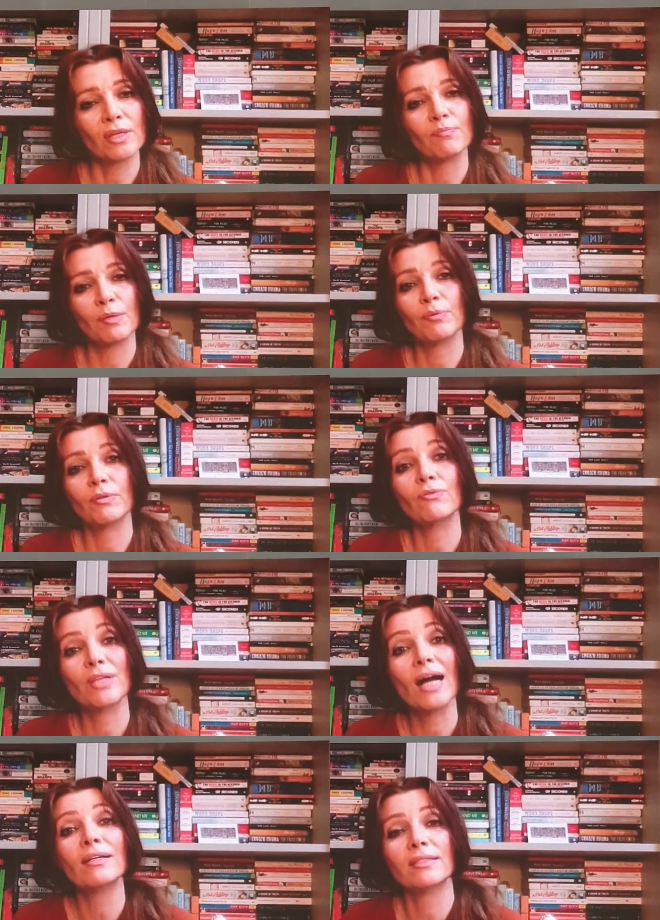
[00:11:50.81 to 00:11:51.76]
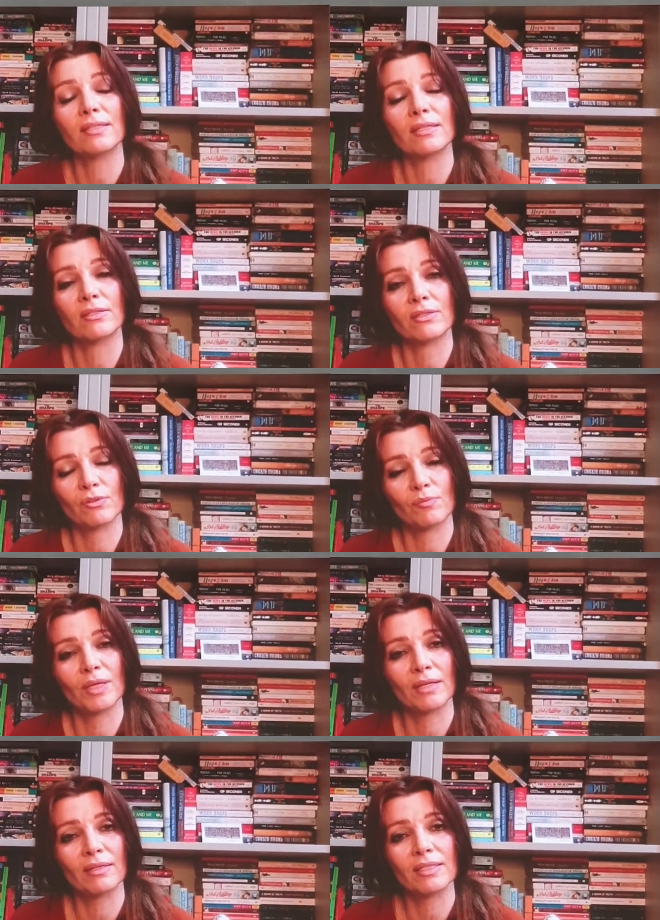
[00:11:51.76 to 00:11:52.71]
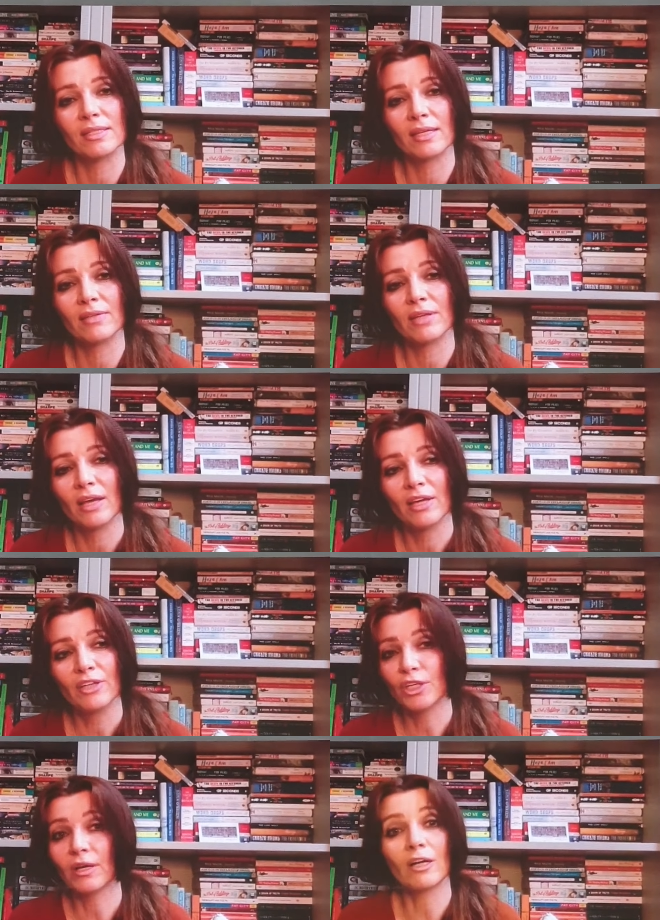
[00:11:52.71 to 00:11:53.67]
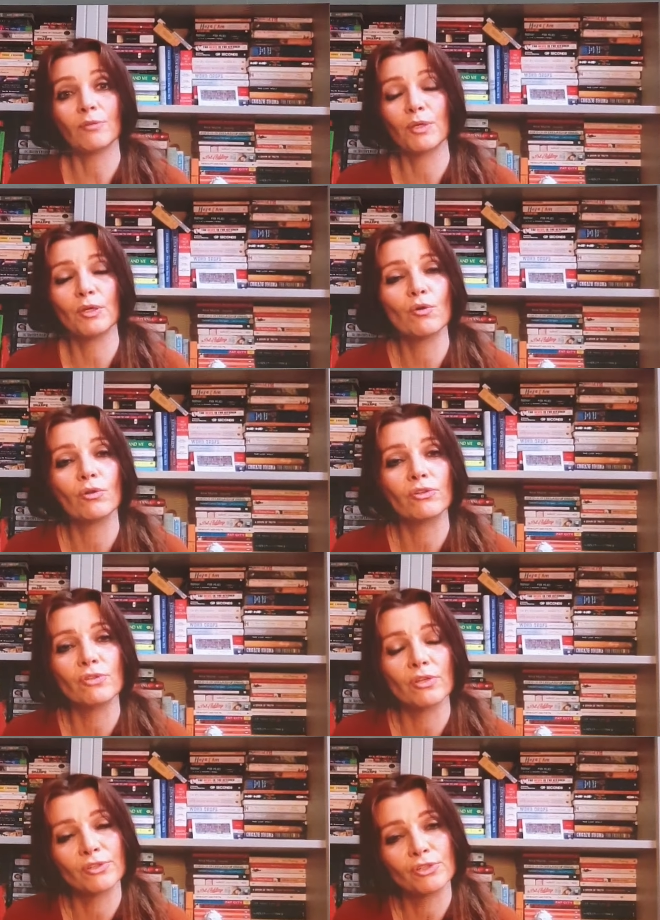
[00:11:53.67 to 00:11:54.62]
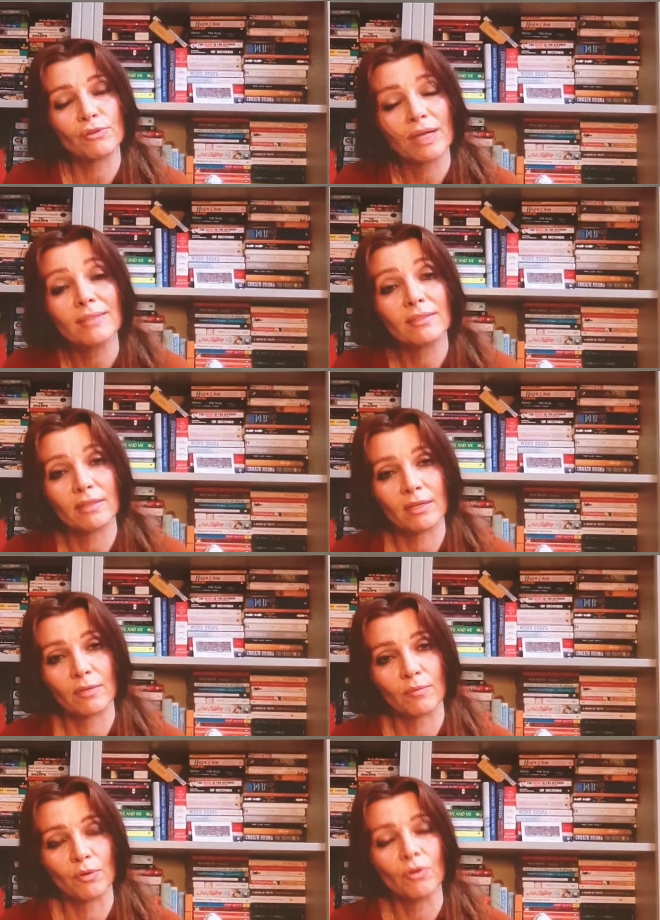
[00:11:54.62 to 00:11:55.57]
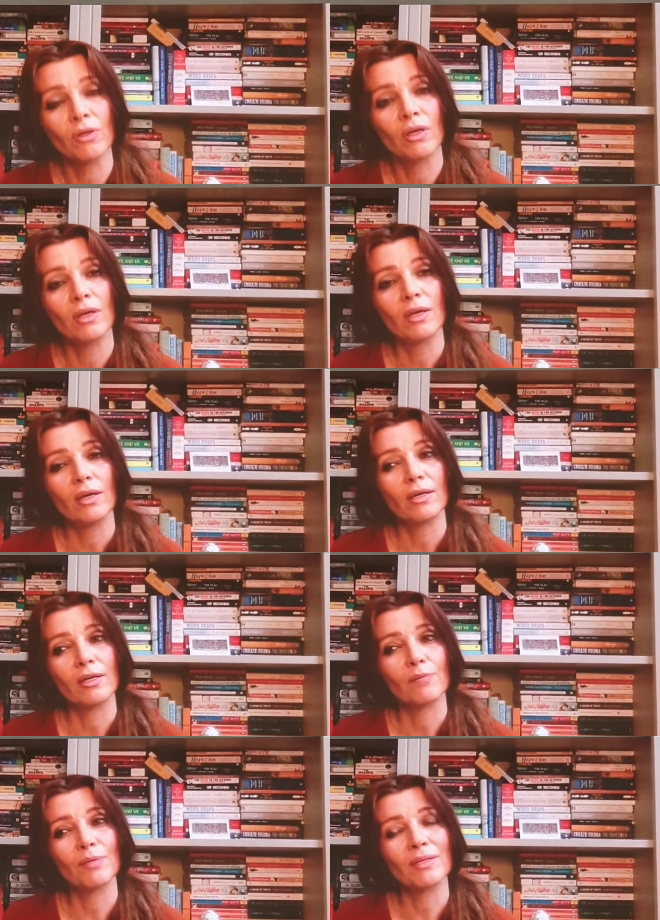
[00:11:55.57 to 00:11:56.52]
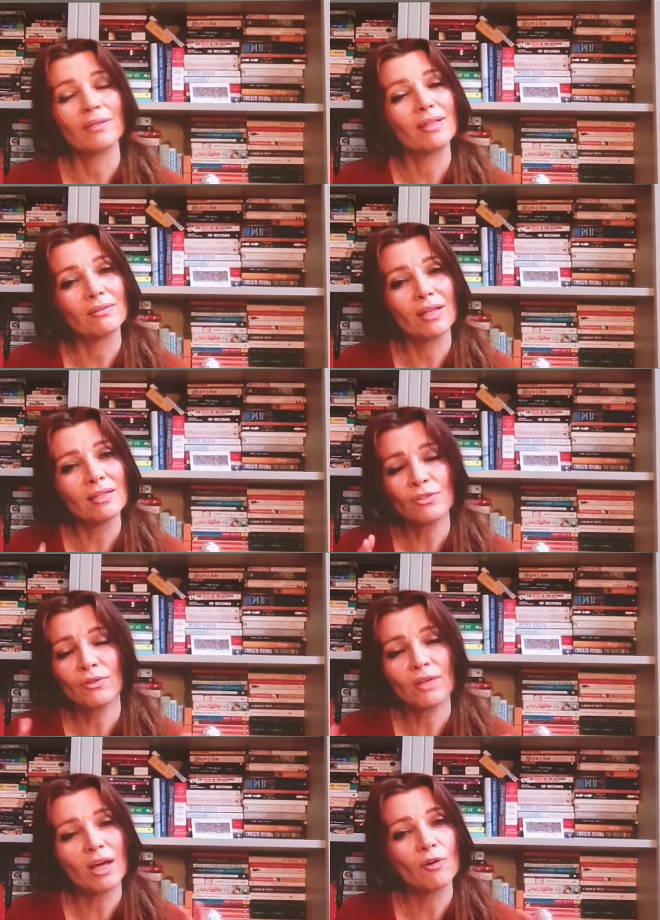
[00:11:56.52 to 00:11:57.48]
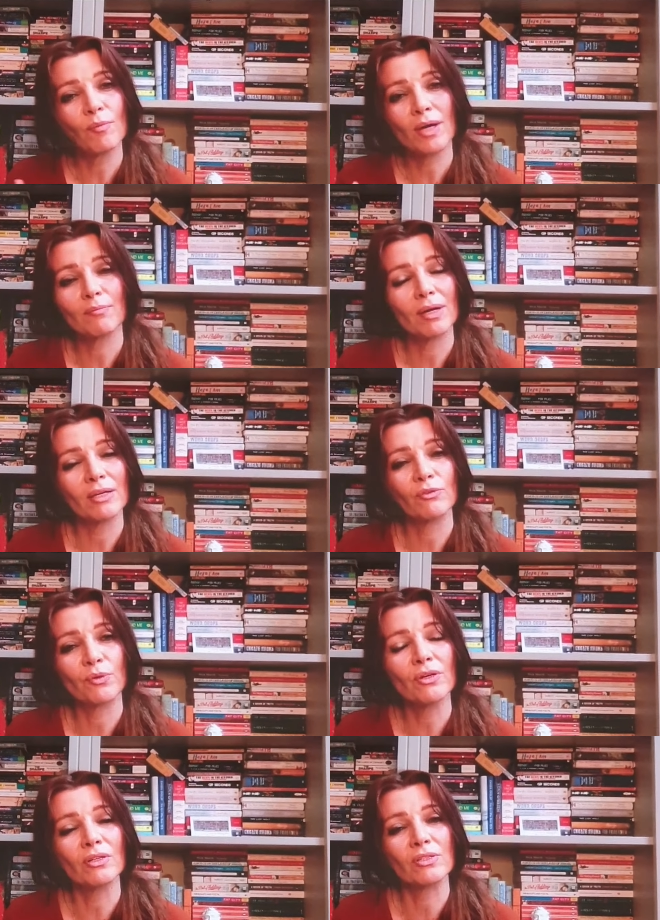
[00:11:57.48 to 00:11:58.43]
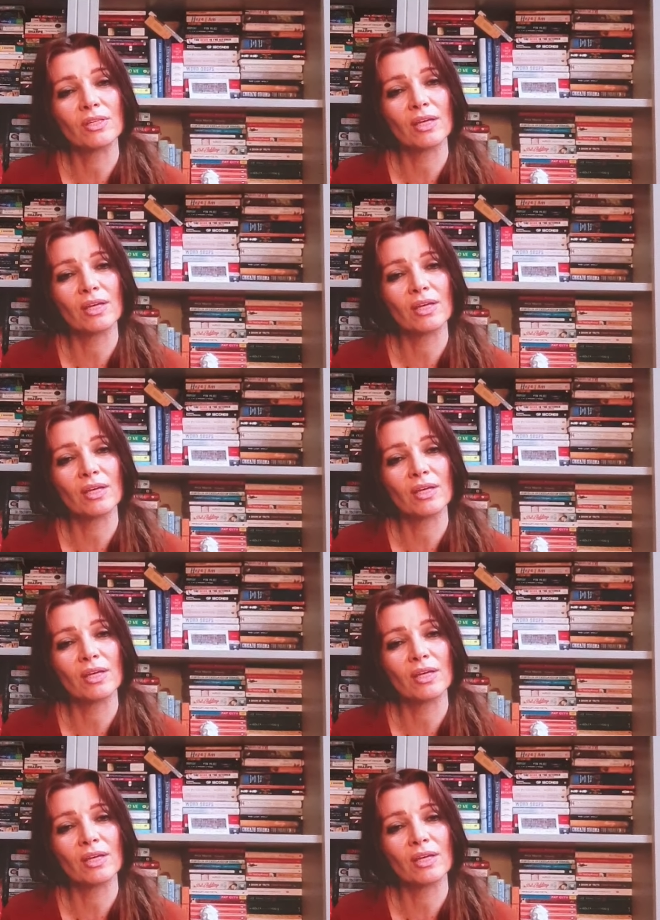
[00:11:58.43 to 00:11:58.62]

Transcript: Some people reacted to me and they said she can't be called a Turkish writer anymore. Um, but th that's not how my mind works.